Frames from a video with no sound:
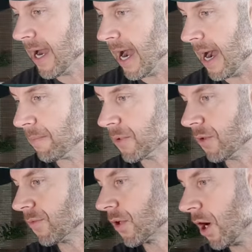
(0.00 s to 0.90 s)
Um,
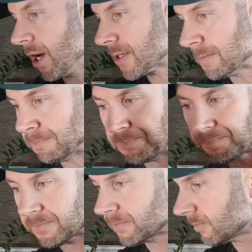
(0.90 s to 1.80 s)
you've got
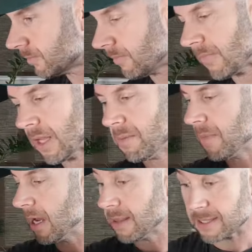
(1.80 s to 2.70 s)

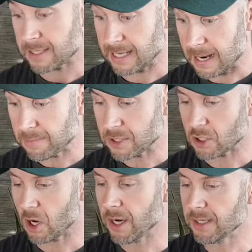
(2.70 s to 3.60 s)
in the same
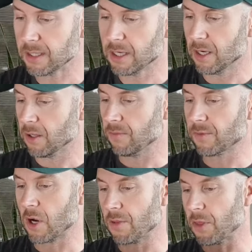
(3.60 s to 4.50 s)
design, you've
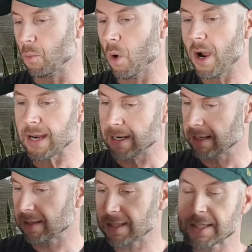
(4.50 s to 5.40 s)
got the white,
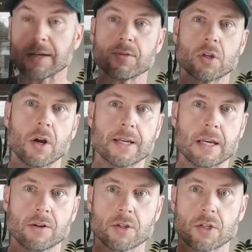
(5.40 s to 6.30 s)
and this gives you an
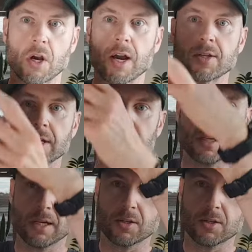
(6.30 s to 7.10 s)
idea on sizing.